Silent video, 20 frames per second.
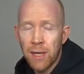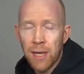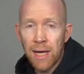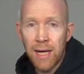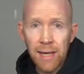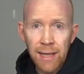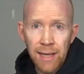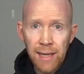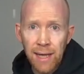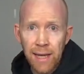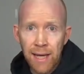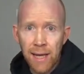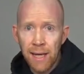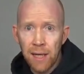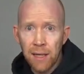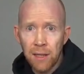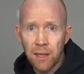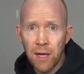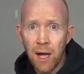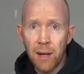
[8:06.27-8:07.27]
and
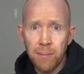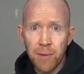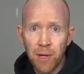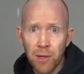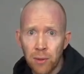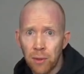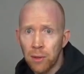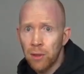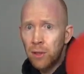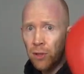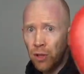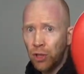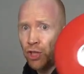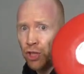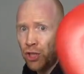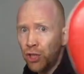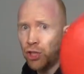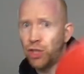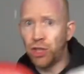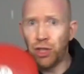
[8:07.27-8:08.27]
again, combo,
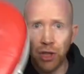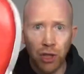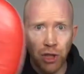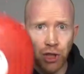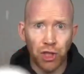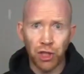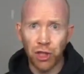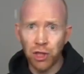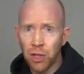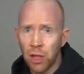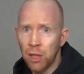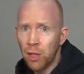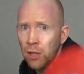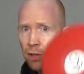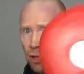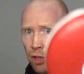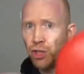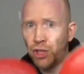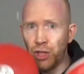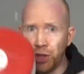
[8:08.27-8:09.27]
ish, ish, ish,
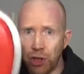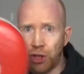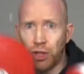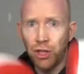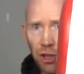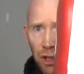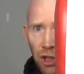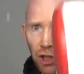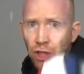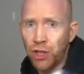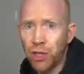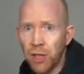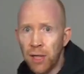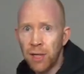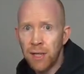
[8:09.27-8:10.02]
ish, ish, ish,